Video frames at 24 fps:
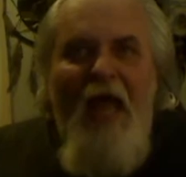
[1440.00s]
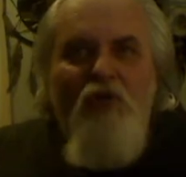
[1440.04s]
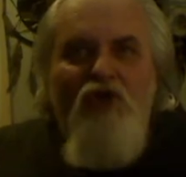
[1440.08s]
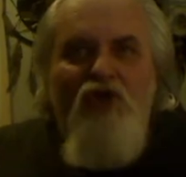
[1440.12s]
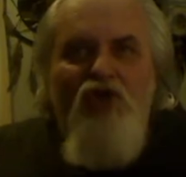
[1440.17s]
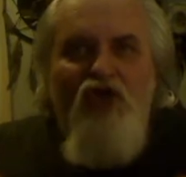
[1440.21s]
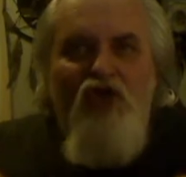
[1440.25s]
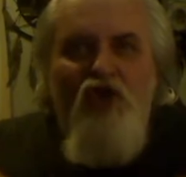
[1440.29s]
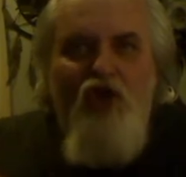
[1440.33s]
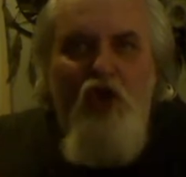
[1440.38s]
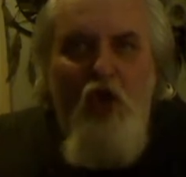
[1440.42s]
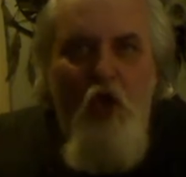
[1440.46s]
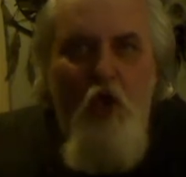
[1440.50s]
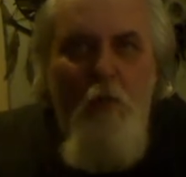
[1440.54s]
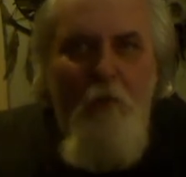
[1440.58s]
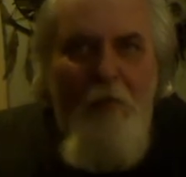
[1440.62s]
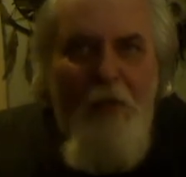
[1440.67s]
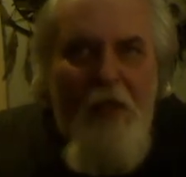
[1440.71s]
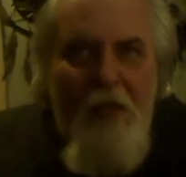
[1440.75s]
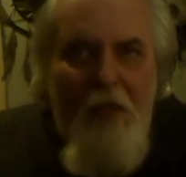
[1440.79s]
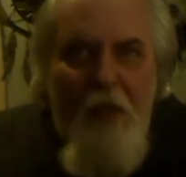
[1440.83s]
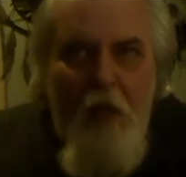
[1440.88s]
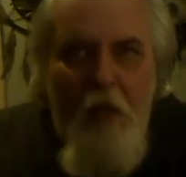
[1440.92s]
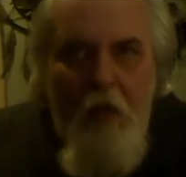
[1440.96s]

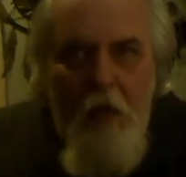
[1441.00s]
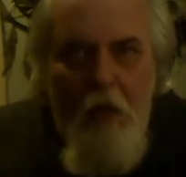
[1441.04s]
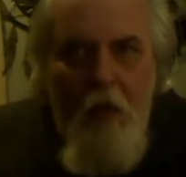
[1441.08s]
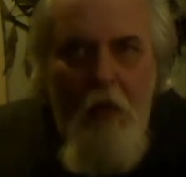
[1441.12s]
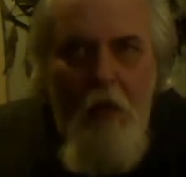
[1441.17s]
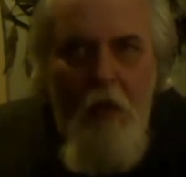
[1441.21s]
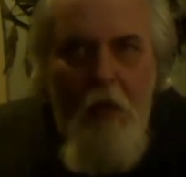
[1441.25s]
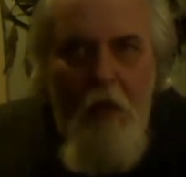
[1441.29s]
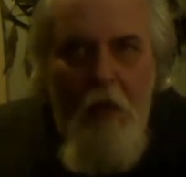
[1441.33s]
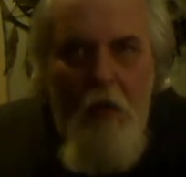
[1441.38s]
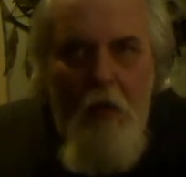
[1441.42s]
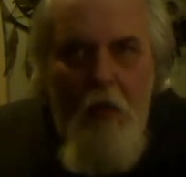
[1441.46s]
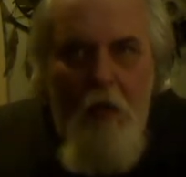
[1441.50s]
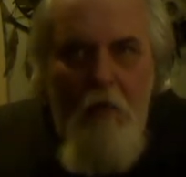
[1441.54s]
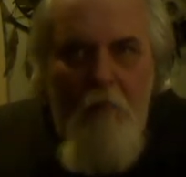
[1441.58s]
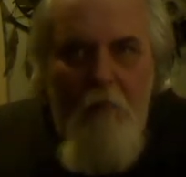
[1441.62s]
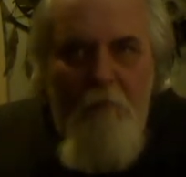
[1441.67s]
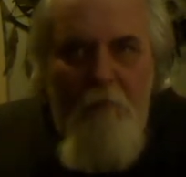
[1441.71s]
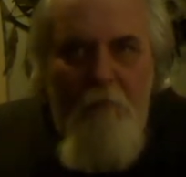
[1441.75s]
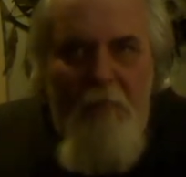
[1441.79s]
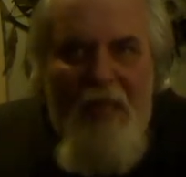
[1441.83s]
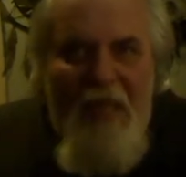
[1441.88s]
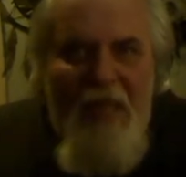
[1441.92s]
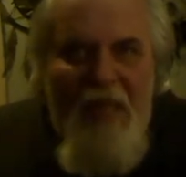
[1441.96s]
stupid
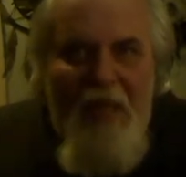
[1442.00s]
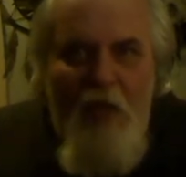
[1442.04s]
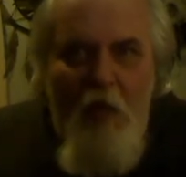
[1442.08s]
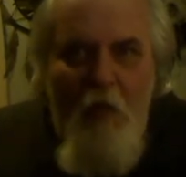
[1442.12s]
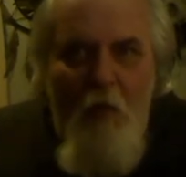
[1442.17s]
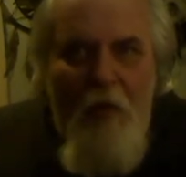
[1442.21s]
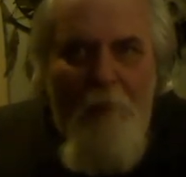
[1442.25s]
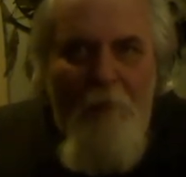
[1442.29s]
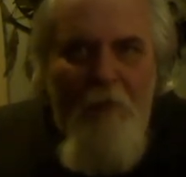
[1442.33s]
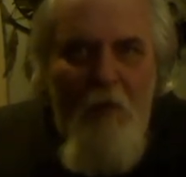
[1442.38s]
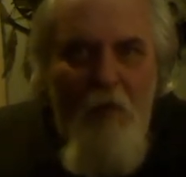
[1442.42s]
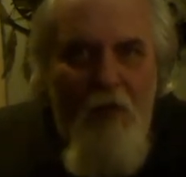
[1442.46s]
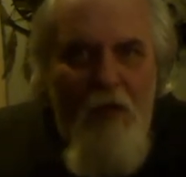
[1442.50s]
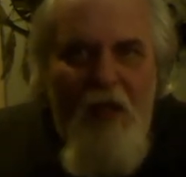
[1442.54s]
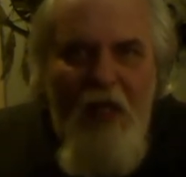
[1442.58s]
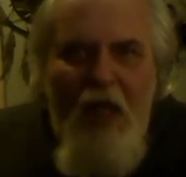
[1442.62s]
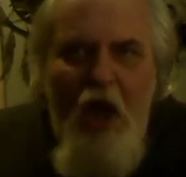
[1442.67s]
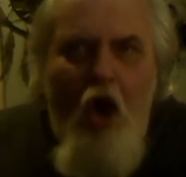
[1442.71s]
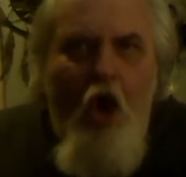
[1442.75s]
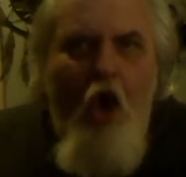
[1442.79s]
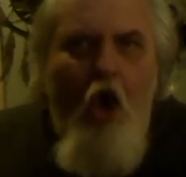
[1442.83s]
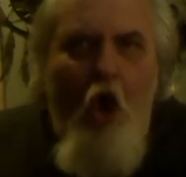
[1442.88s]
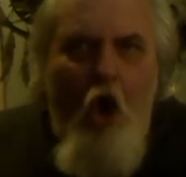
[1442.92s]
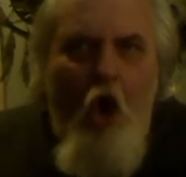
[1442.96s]
men and women really
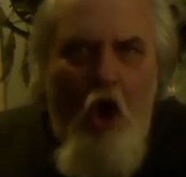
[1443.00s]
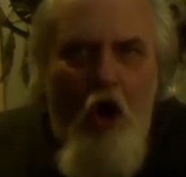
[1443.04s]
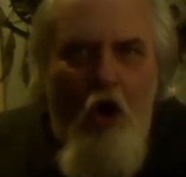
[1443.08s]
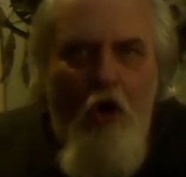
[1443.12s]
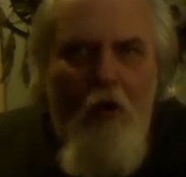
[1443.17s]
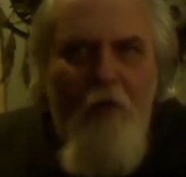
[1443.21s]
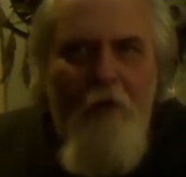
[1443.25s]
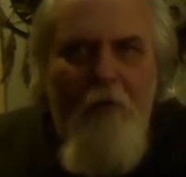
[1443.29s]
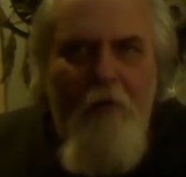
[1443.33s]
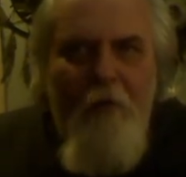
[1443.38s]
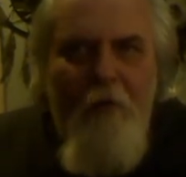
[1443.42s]
are.